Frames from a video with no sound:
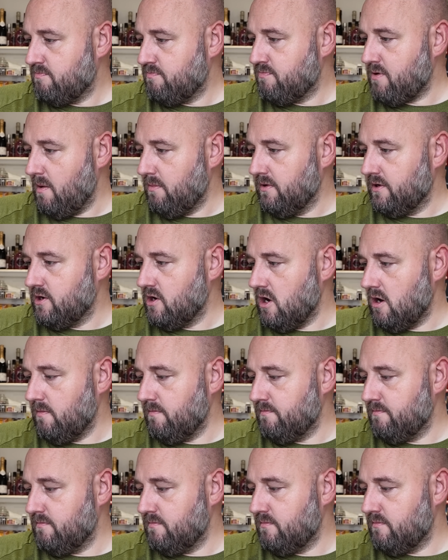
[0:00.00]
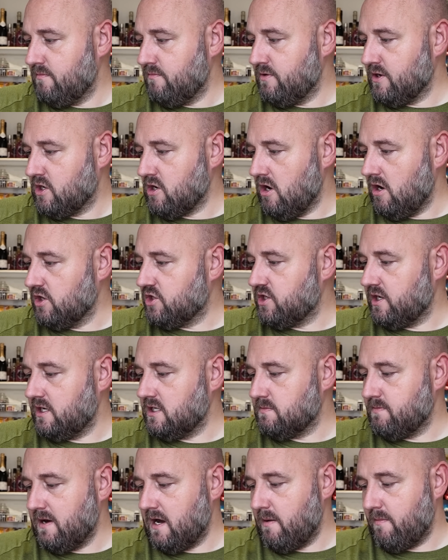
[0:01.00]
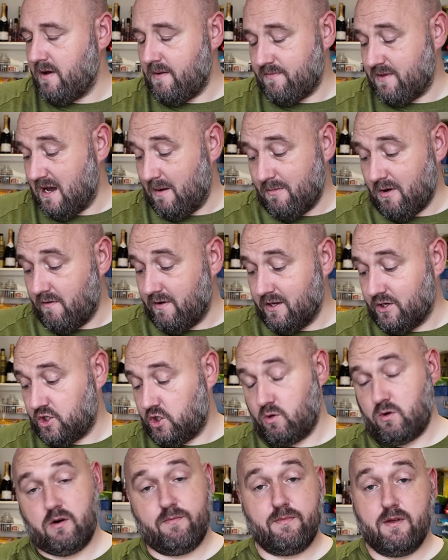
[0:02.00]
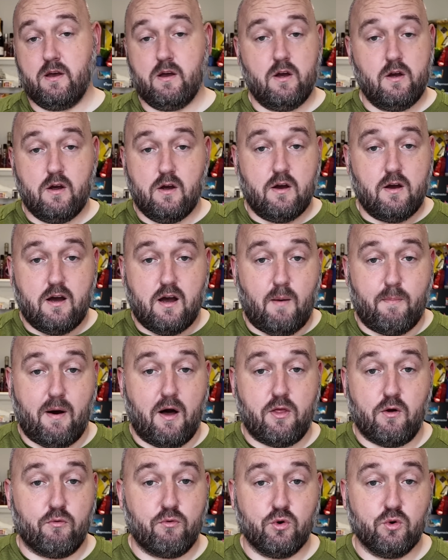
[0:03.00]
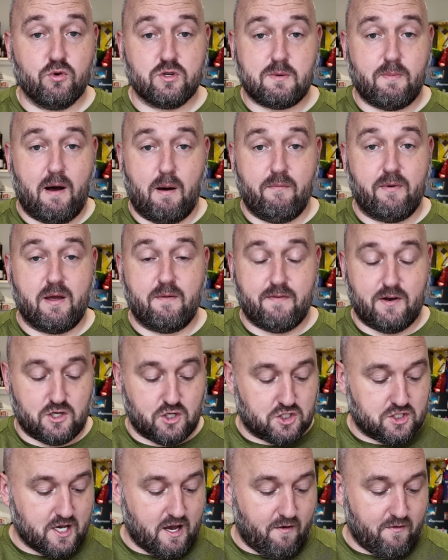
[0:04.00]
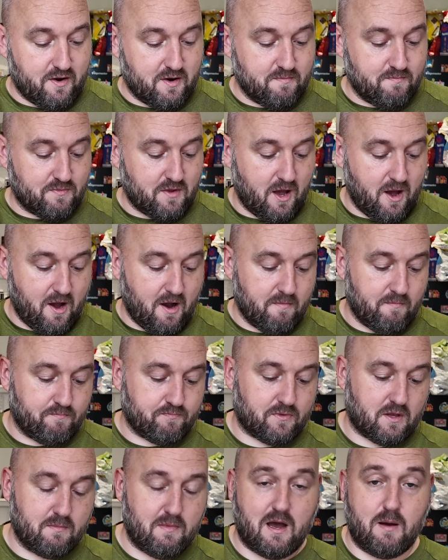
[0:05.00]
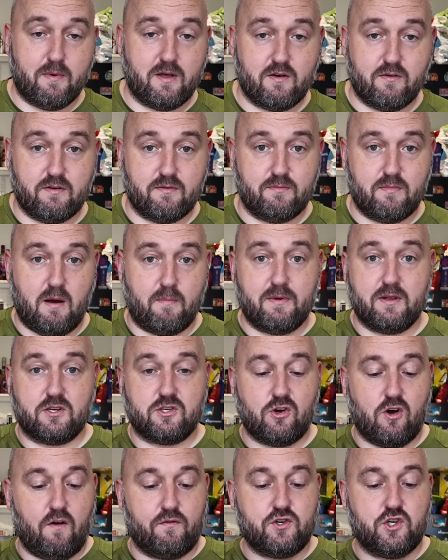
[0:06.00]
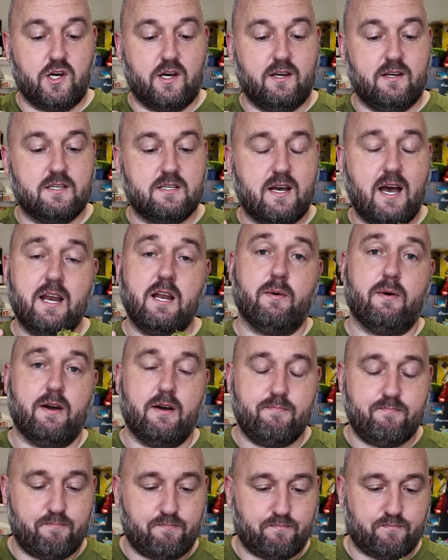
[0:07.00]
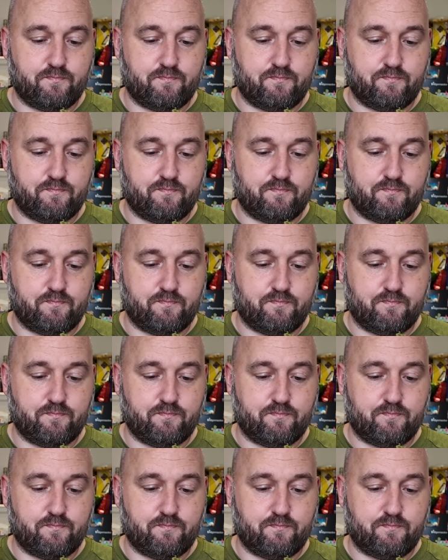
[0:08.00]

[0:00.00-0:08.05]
Probably not. Ricotta cheese might be. I'm not really sure about the rules about being vegetarian. Might be the sort of cheese. Anyway,